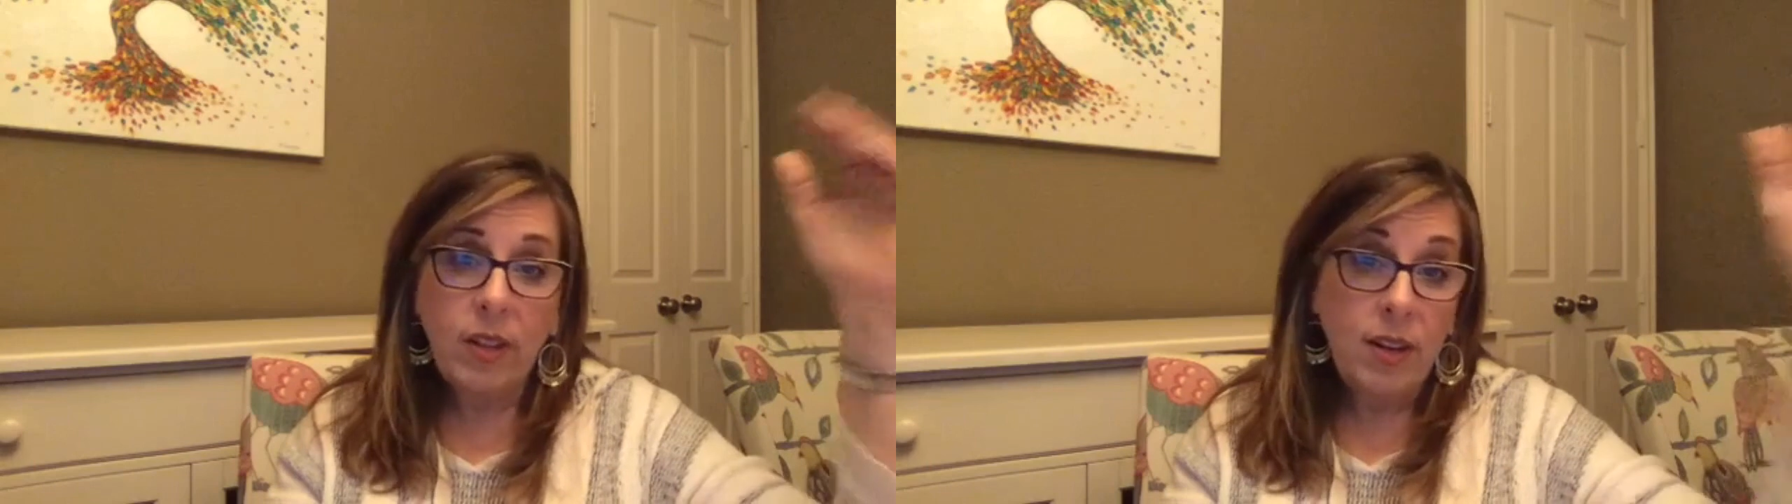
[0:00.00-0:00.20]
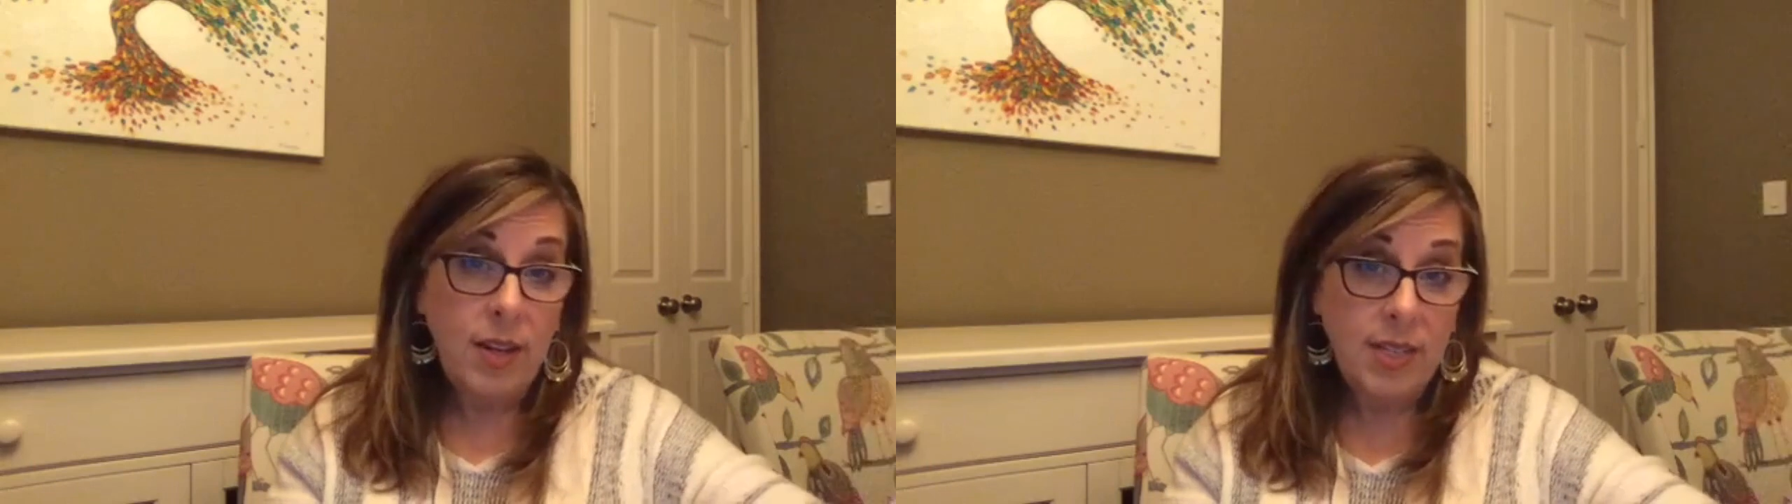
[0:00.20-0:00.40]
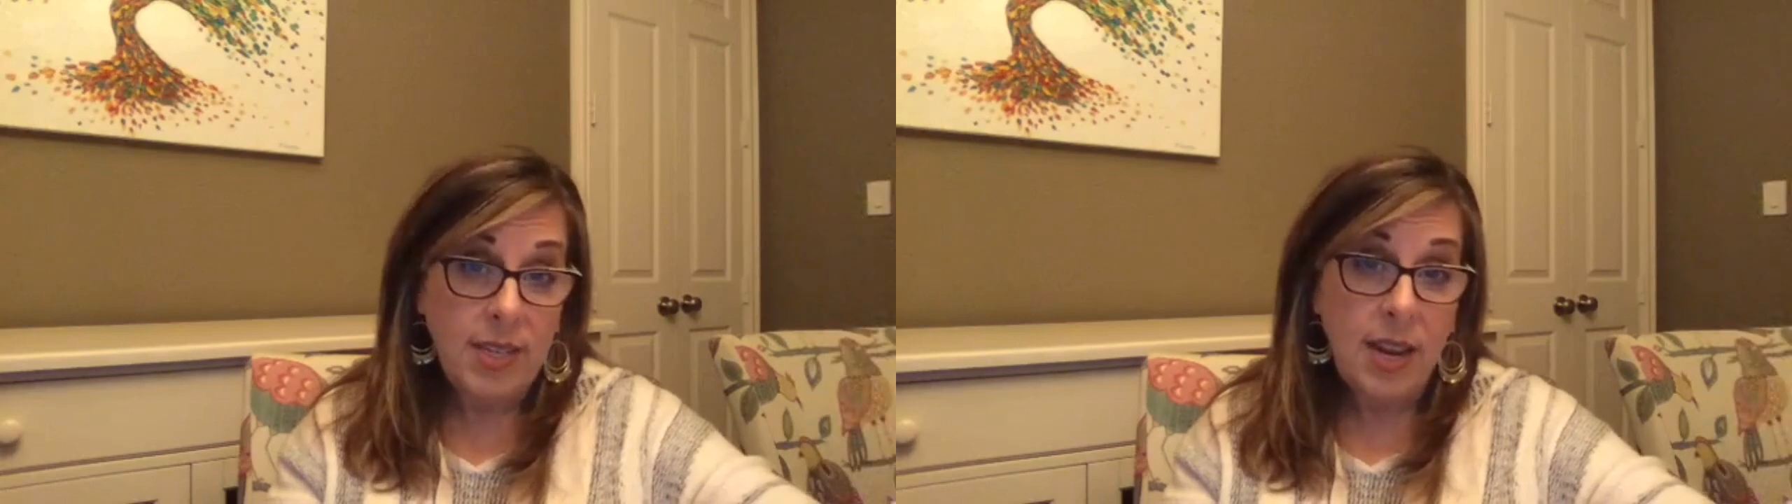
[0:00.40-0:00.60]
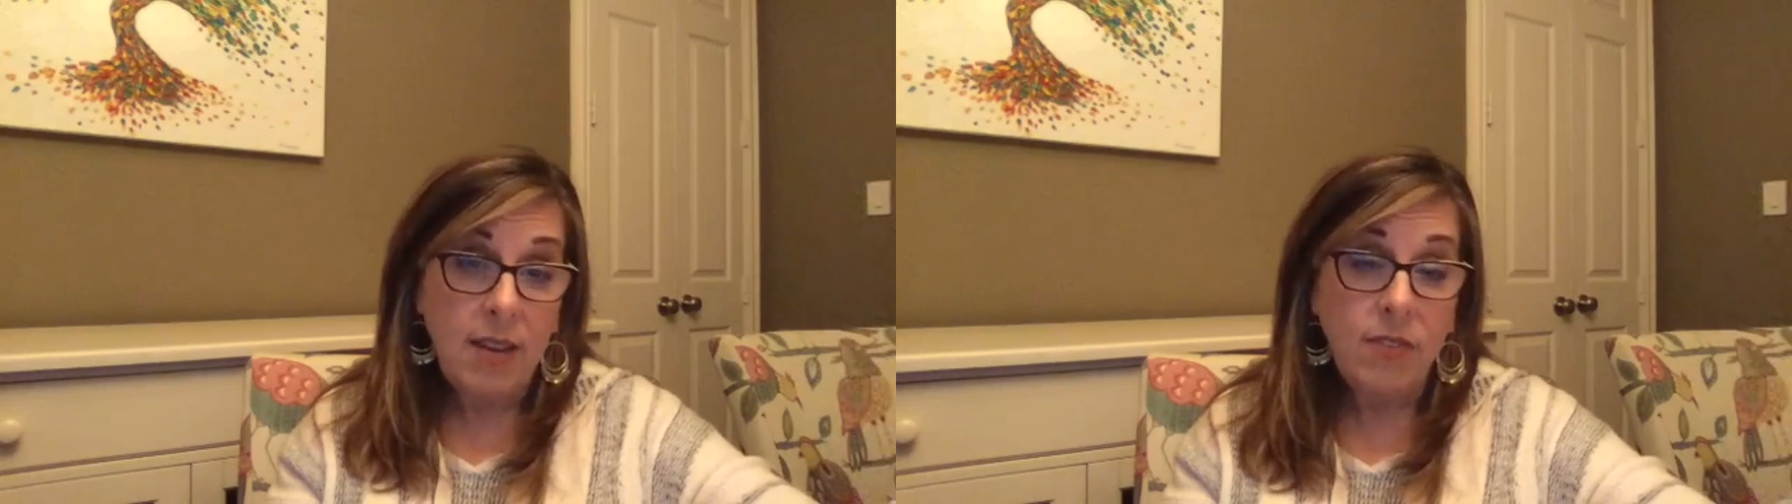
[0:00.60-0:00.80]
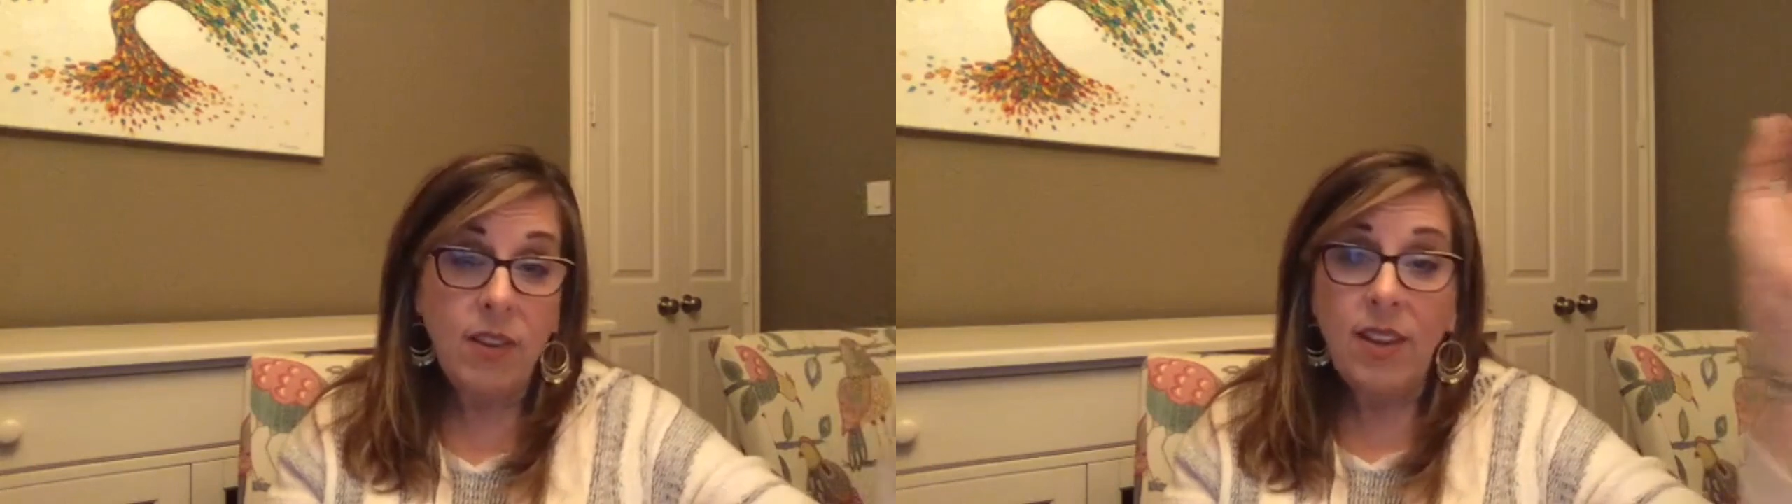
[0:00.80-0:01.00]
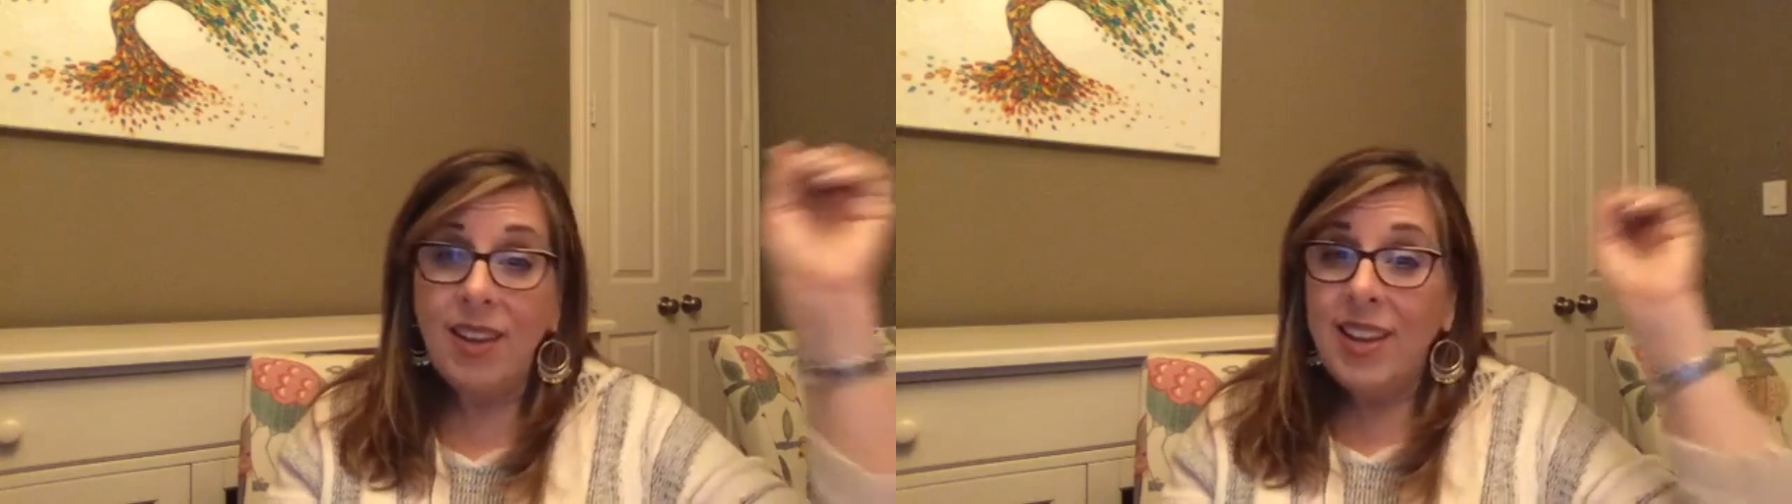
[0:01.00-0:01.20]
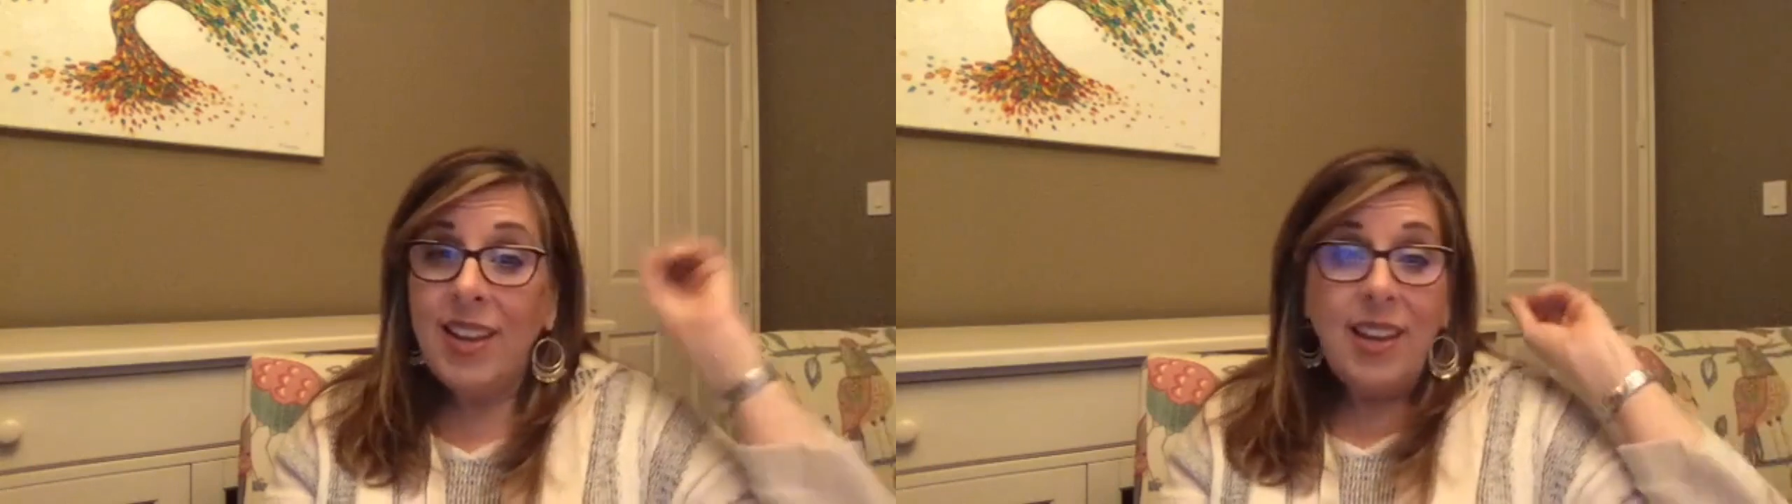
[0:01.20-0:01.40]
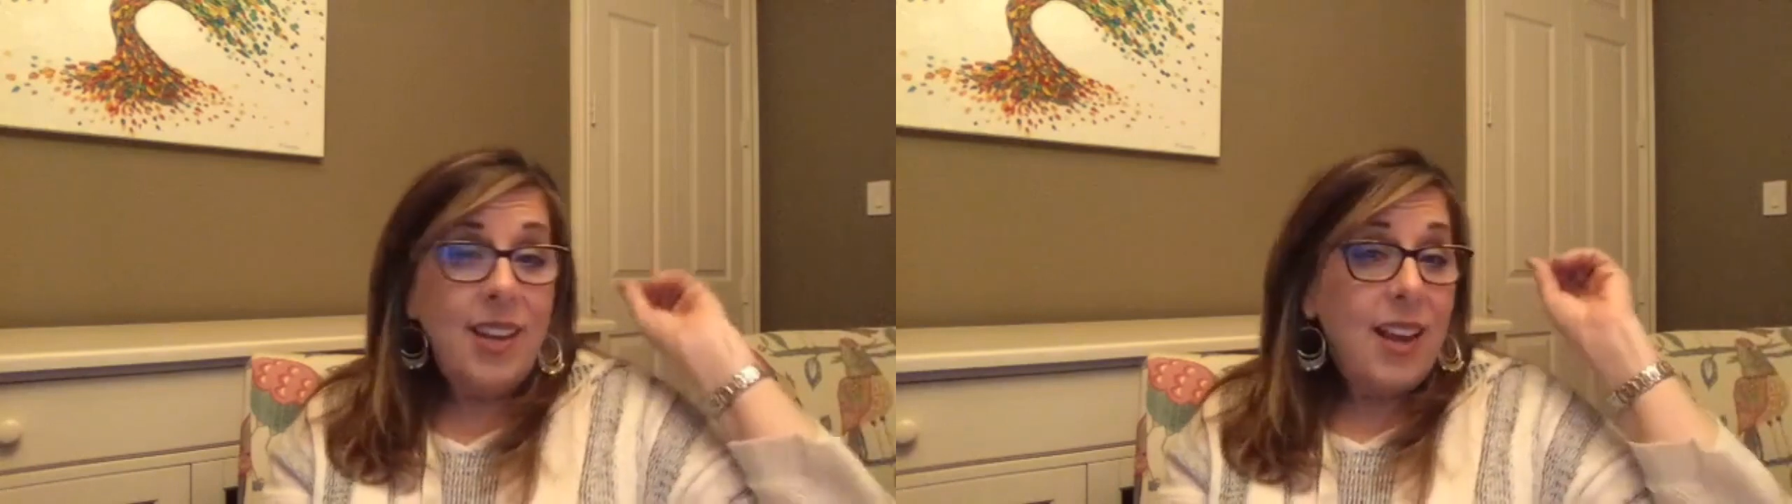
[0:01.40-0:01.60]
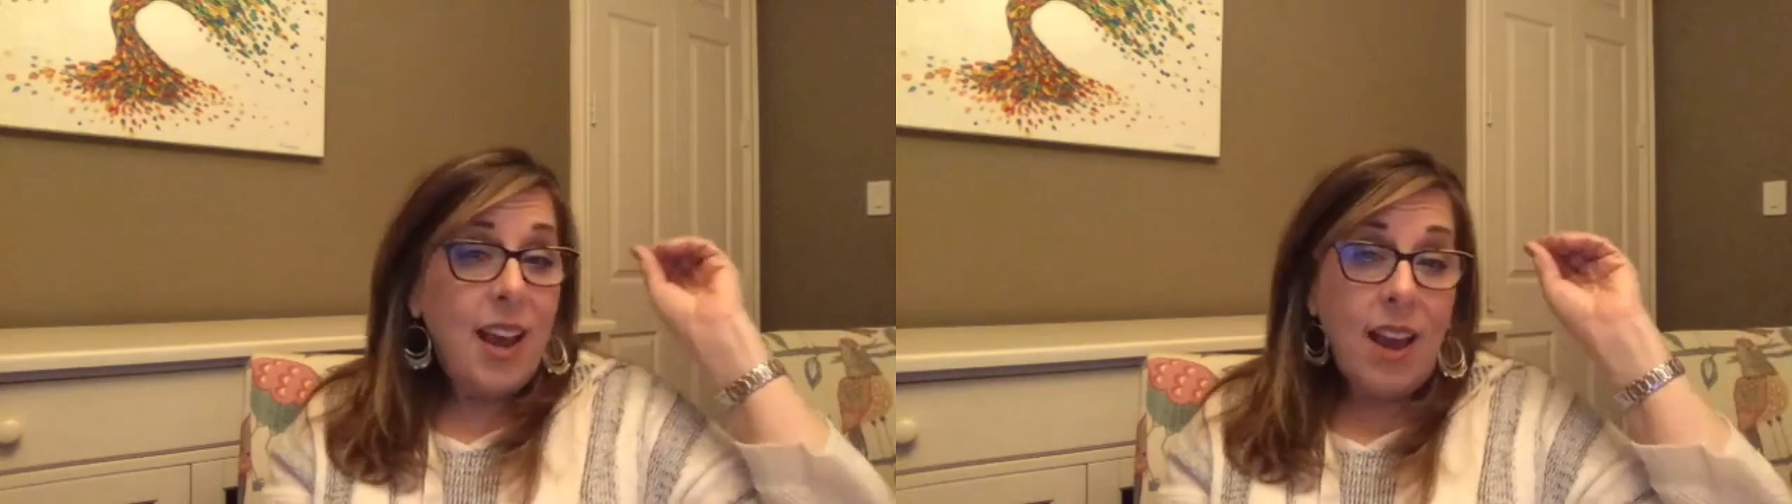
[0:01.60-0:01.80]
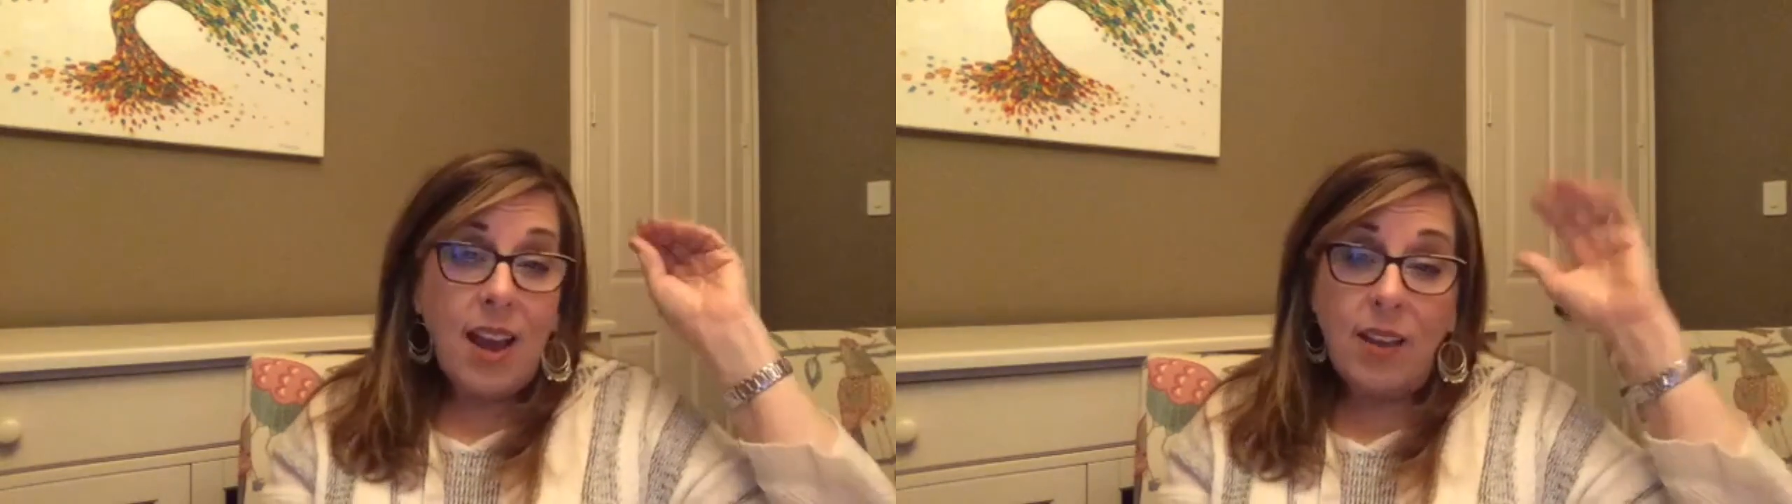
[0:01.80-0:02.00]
unsafe, I